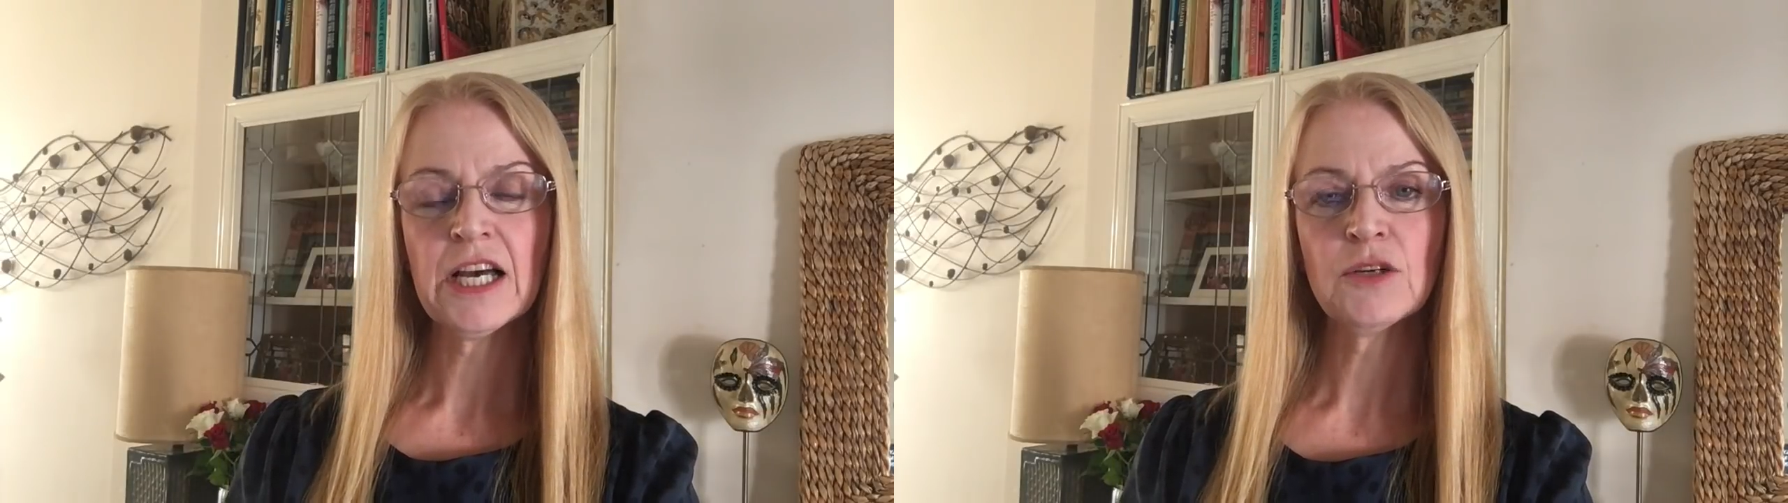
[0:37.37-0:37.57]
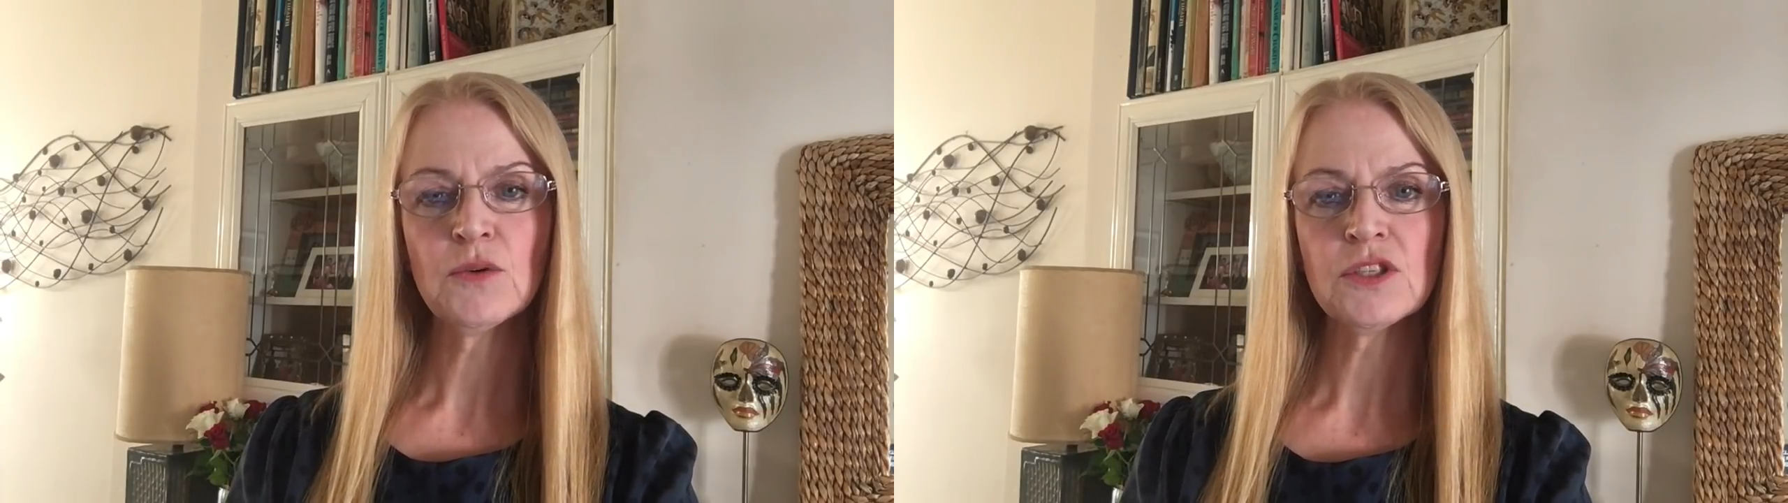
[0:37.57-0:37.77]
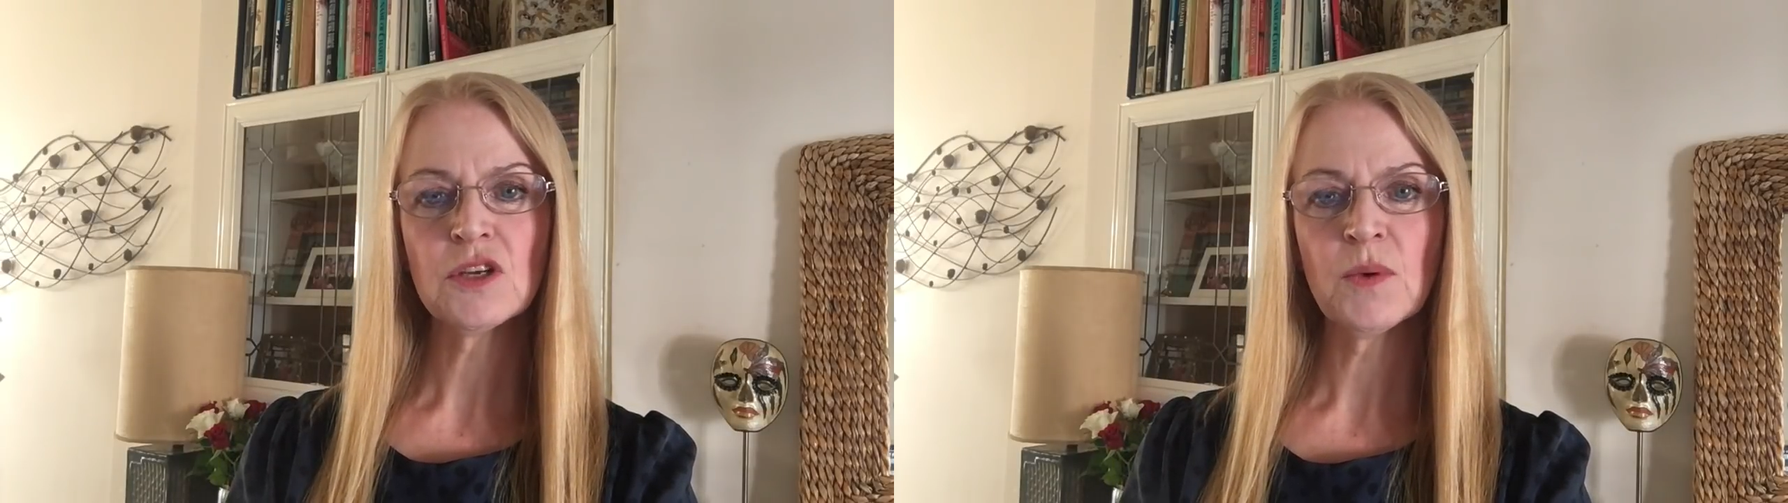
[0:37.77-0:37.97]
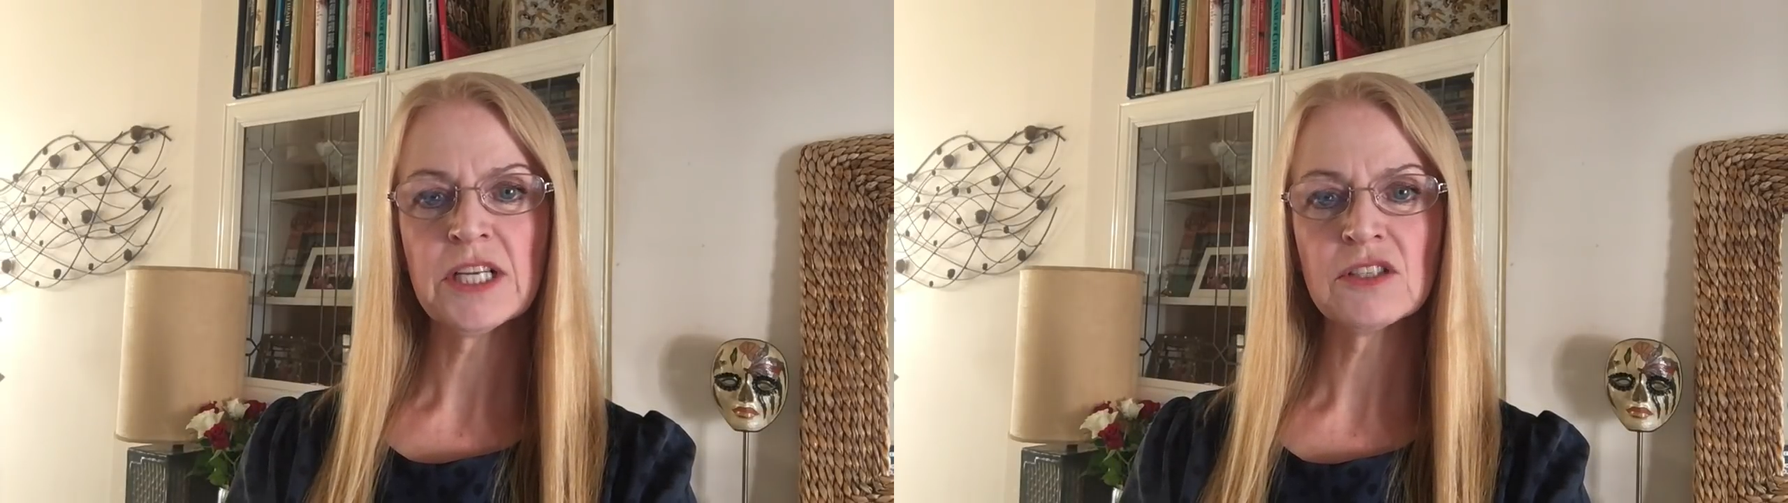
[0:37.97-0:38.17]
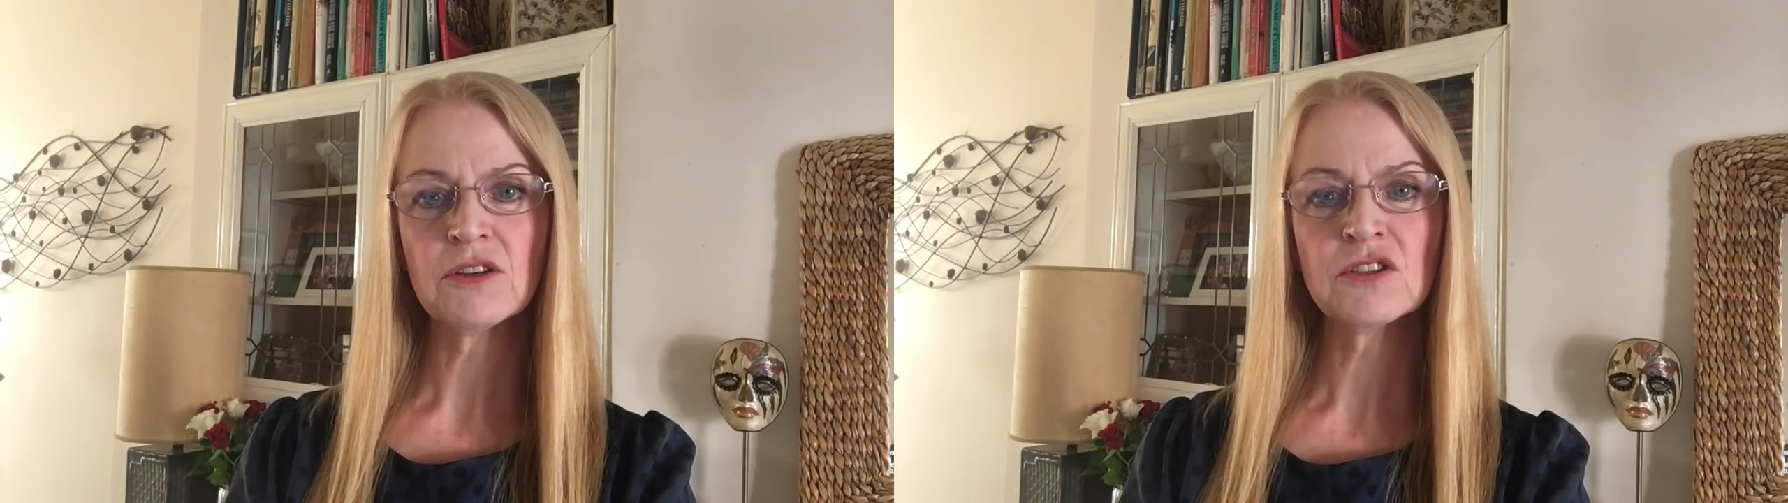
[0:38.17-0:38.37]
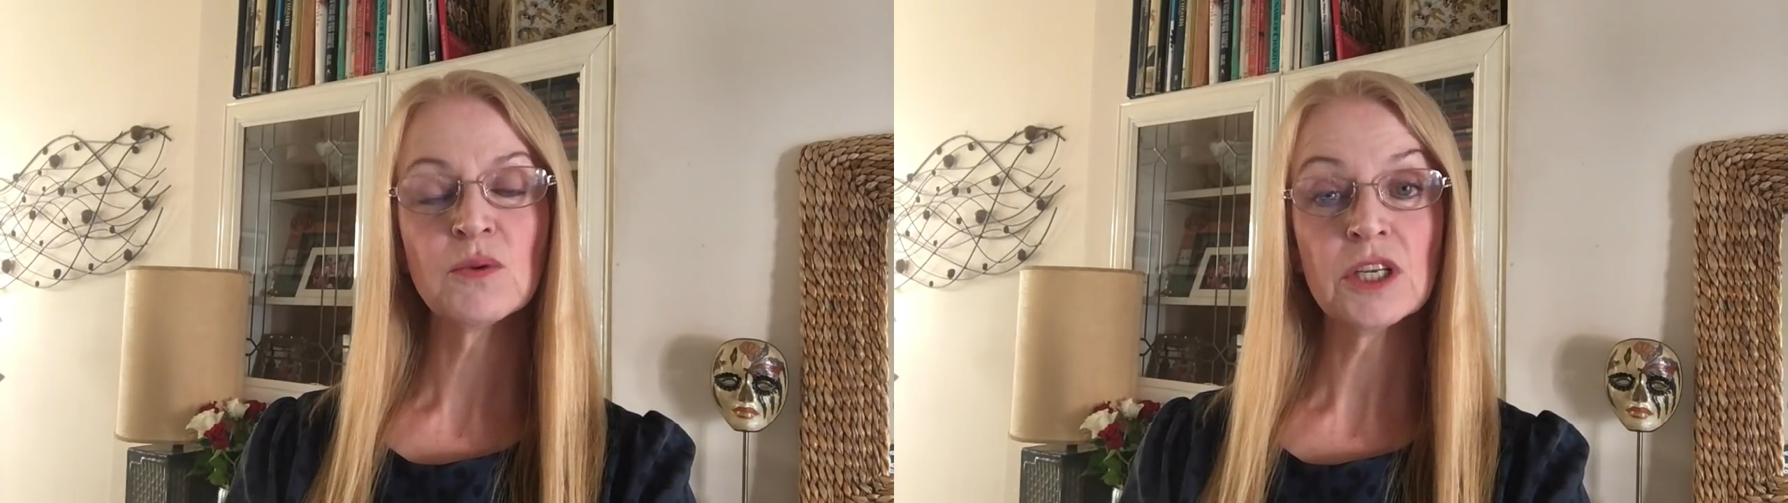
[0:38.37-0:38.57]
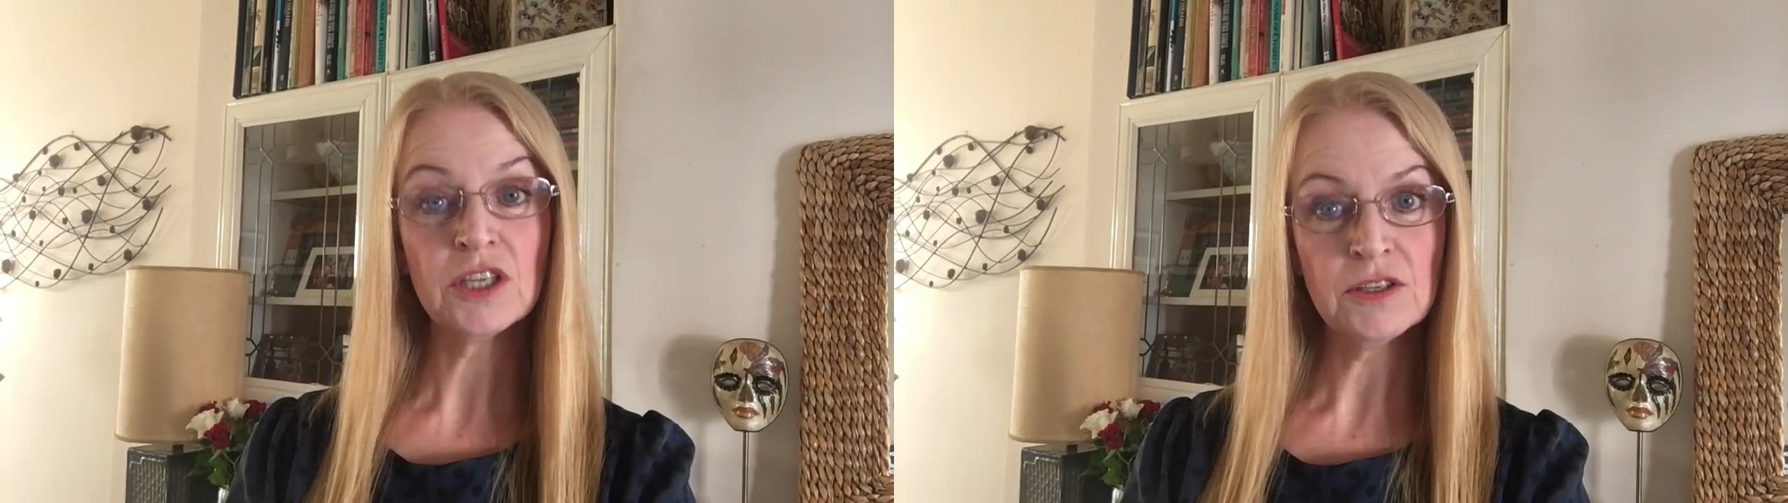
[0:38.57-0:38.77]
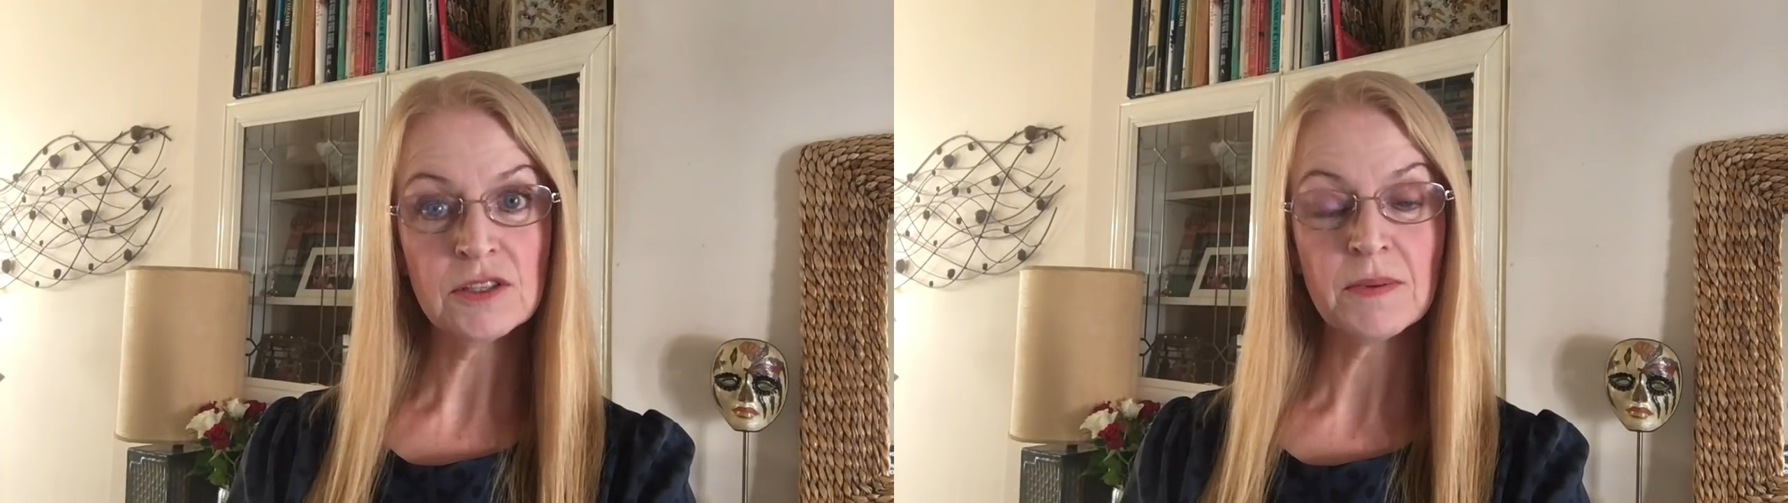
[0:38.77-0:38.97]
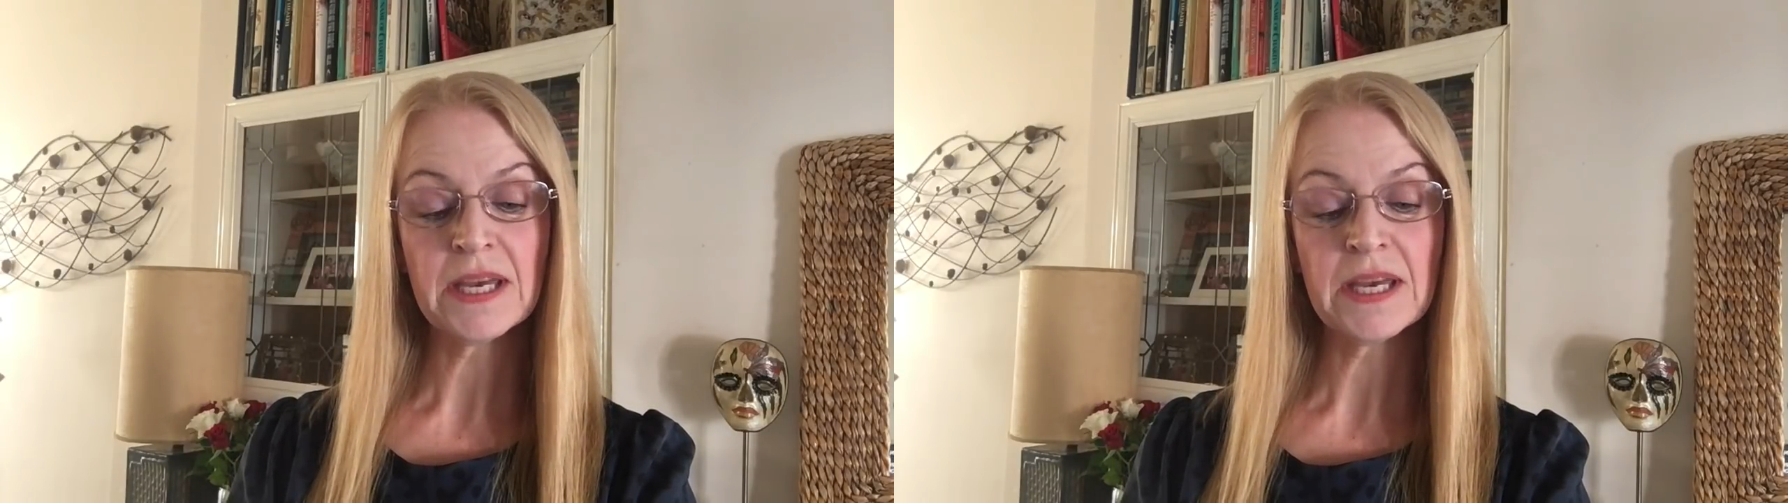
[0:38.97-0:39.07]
and also went on to accuse